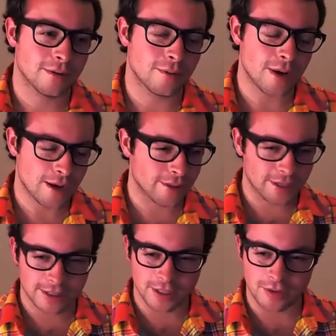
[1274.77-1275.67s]
Wow,
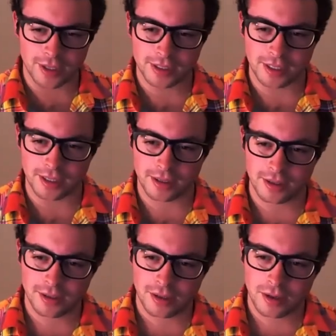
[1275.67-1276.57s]
that is interesting.
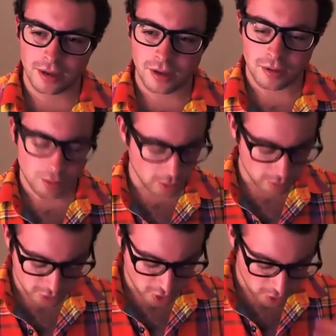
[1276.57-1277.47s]

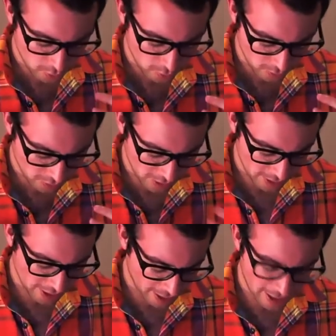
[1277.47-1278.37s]
Well, so
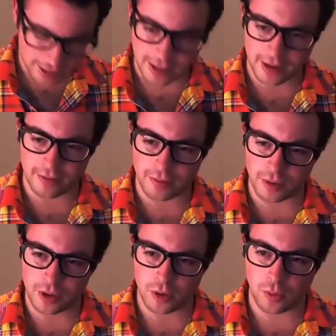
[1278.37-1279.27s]
thinking ahead, kind
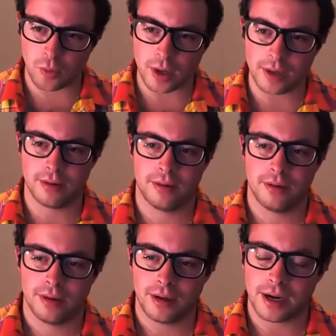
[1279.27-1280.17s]
of, you know, what
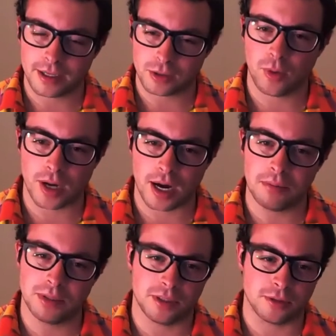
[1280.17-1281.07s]
I guess what
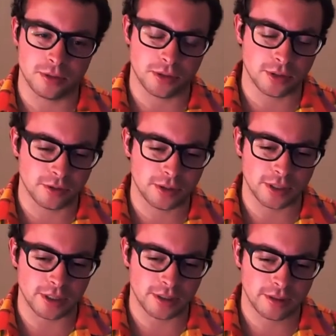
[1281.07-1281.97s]
obstacles do you see?